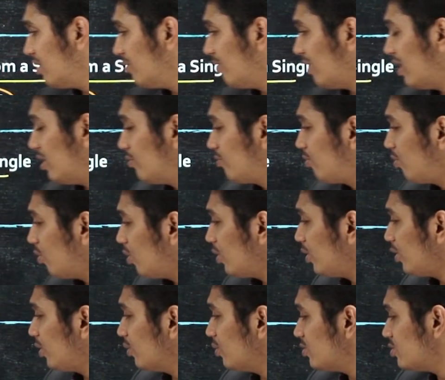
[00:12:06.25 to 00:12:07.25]
while four
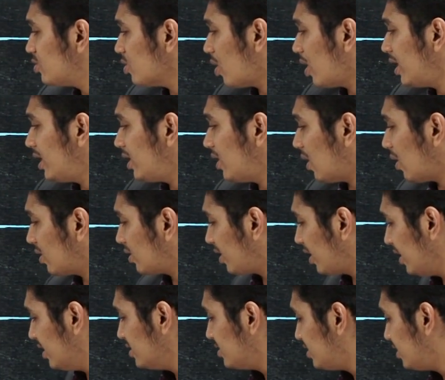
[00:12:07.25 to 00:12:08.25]
new joint
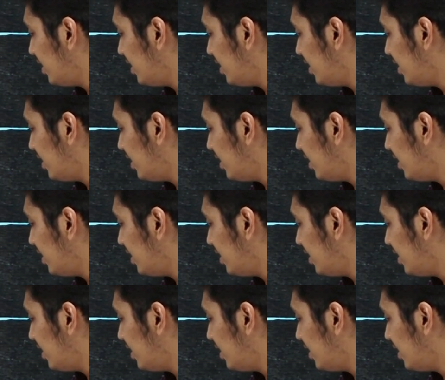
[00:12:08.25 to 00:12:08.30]
doctrines,